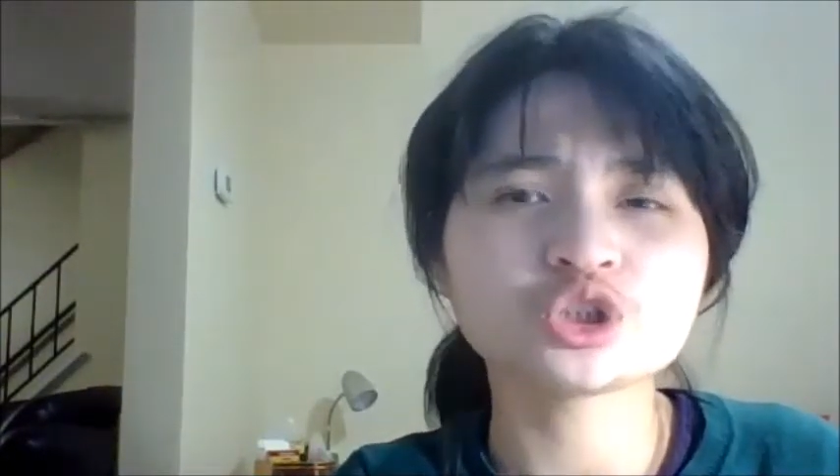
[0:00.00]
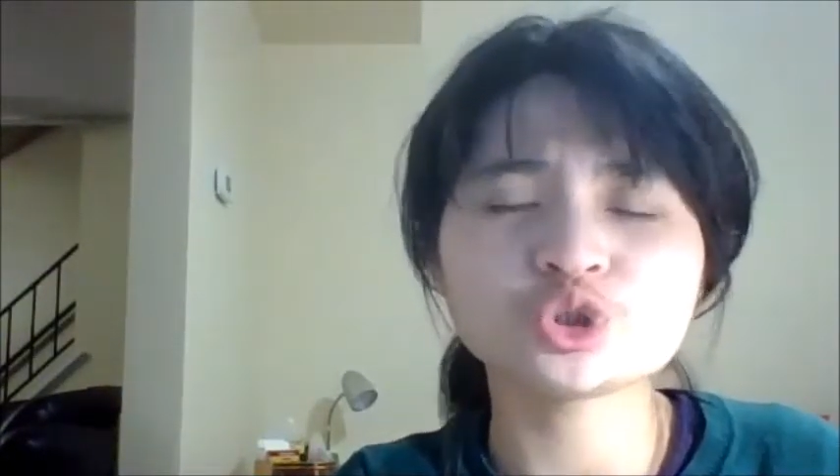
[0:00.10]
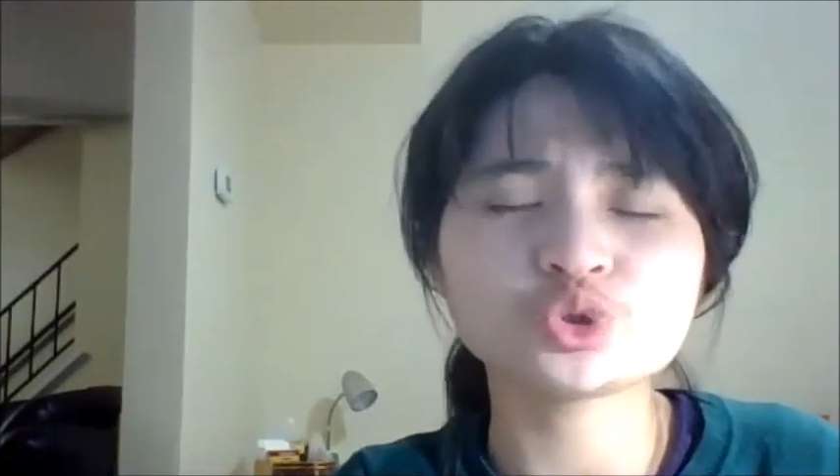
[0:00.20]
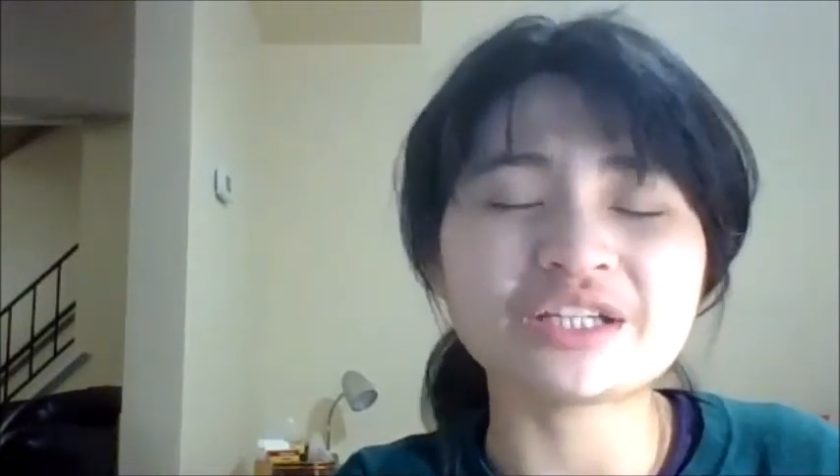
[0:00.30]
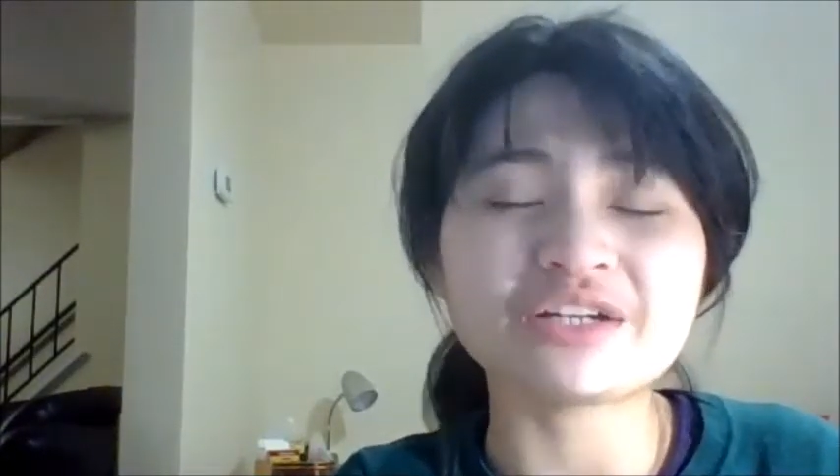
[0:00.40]

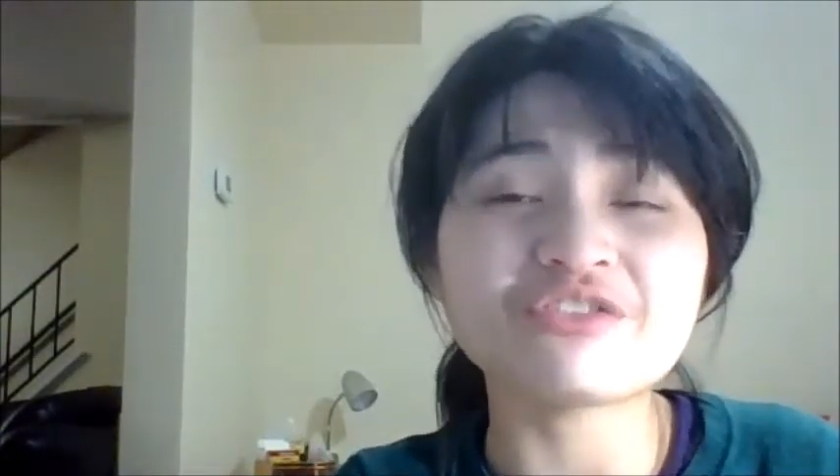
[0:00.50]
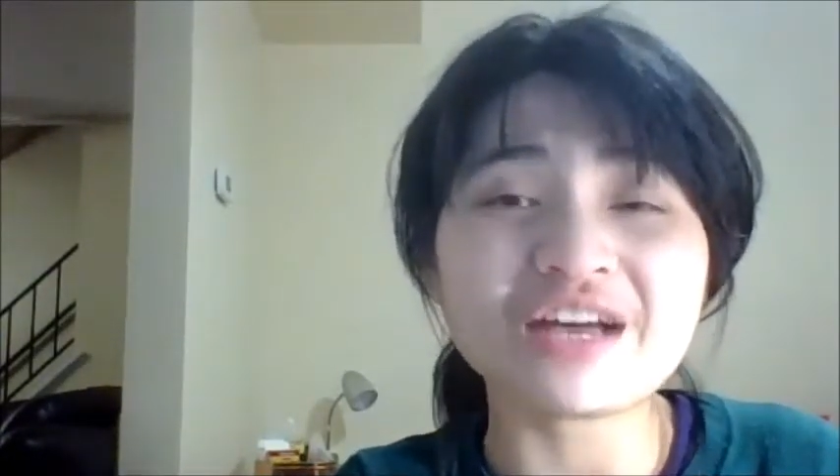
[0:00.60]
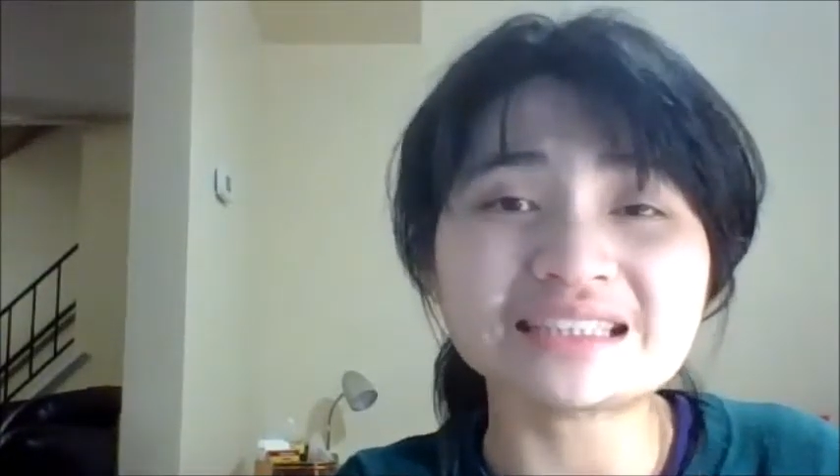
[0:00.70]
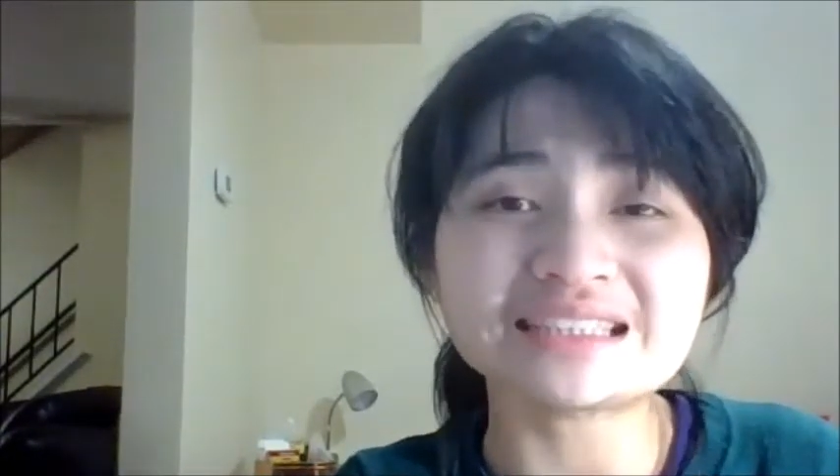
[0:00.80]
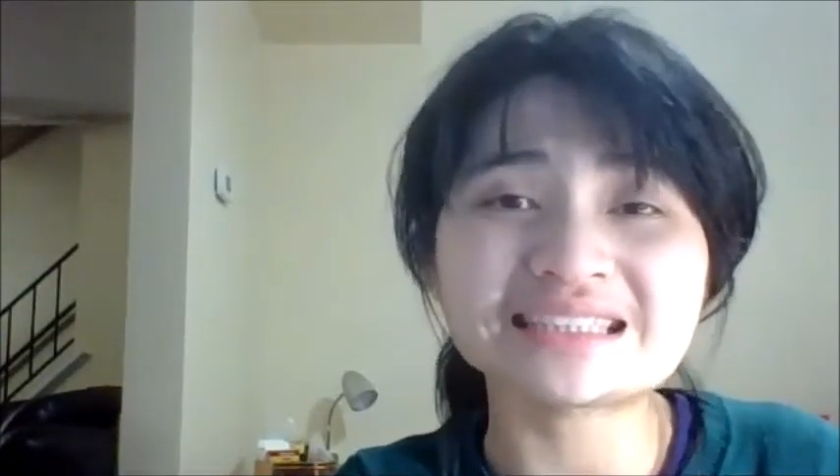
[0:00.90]
to the
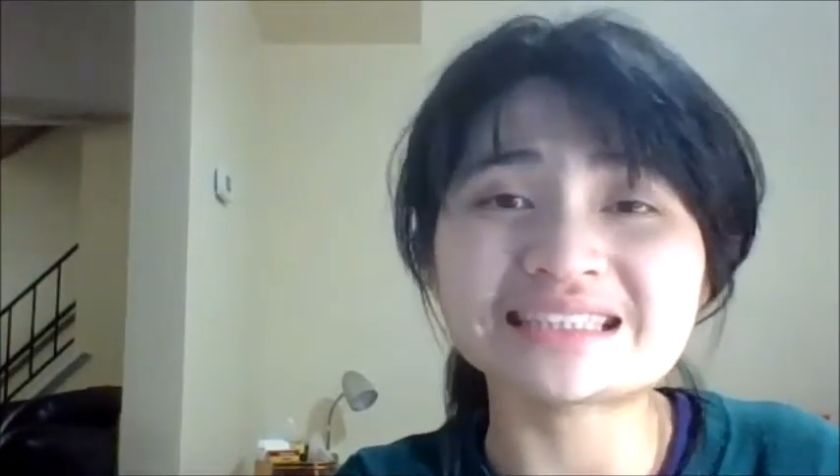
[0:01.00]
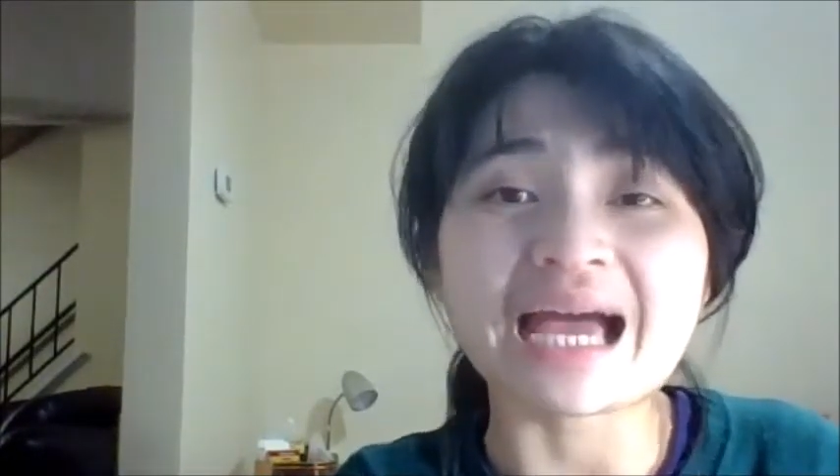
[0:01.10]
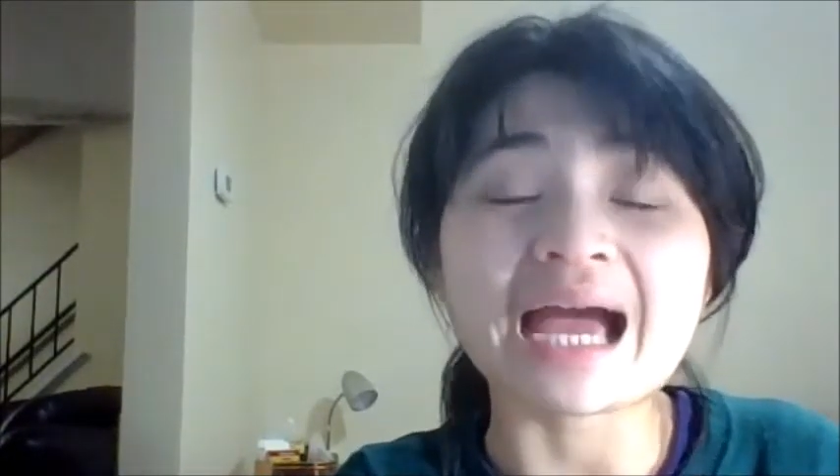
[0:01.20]
events that